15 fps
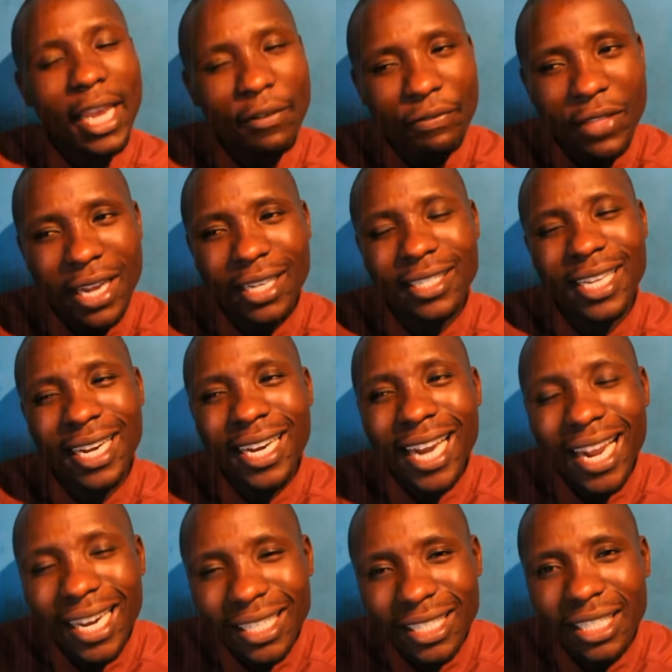If there is a
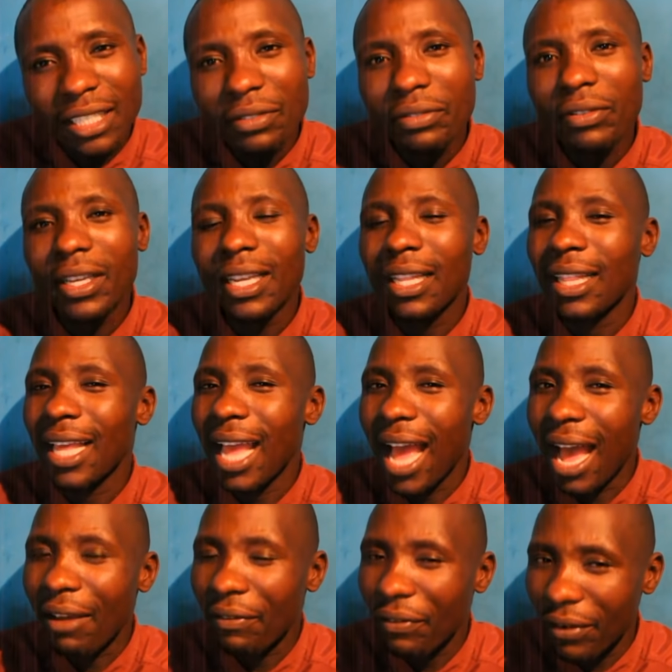narrative in
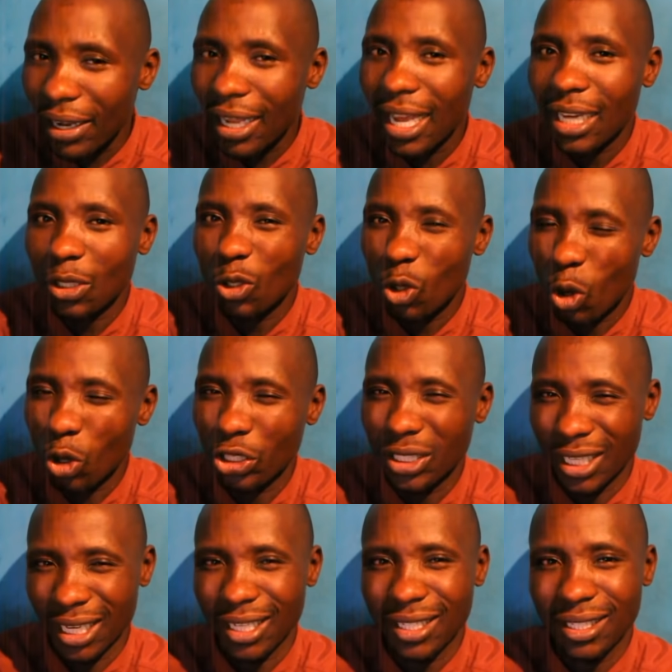the African
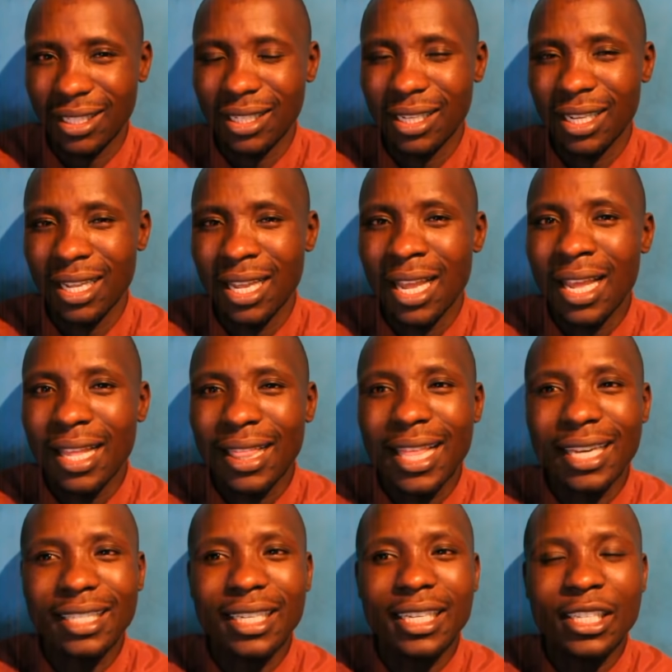context
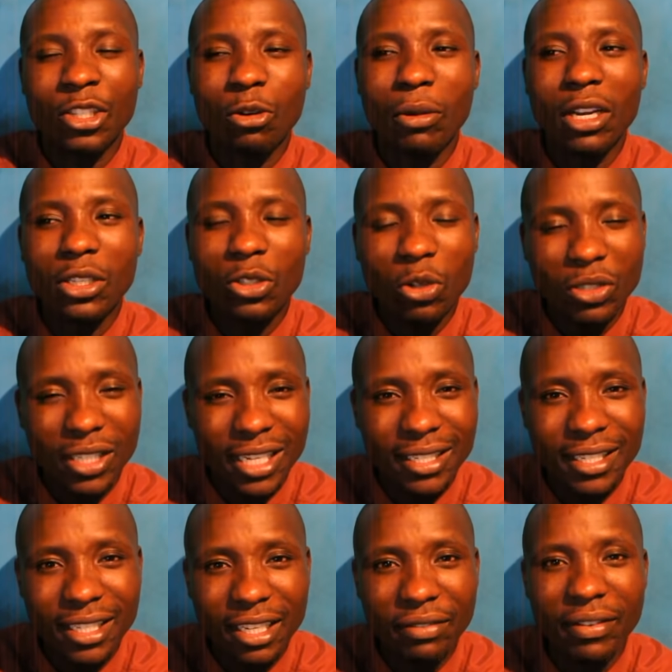that is normally so
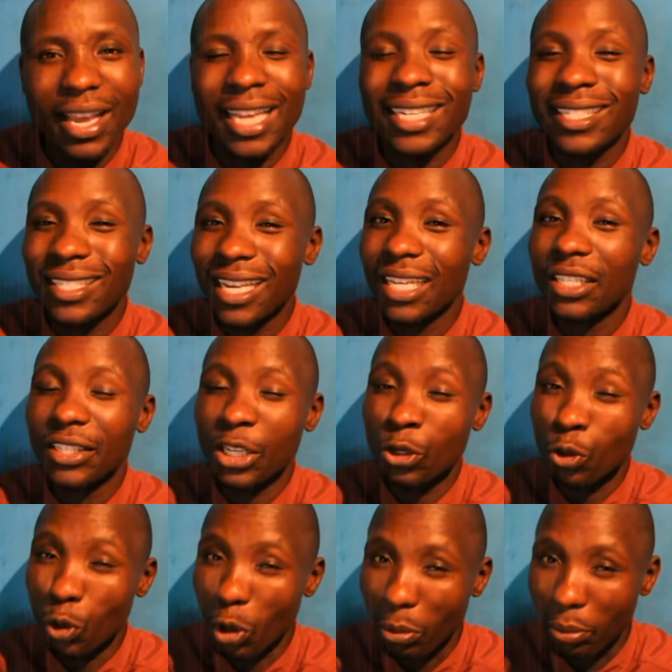sensitive and sells
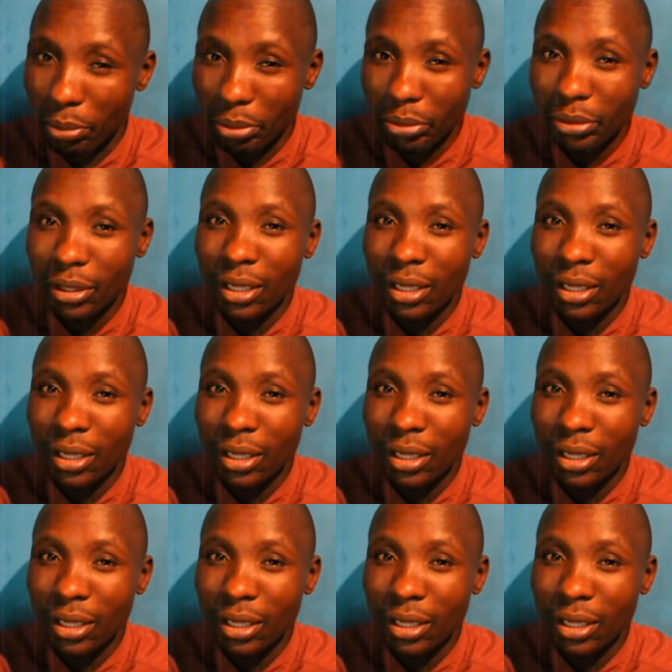in Europe,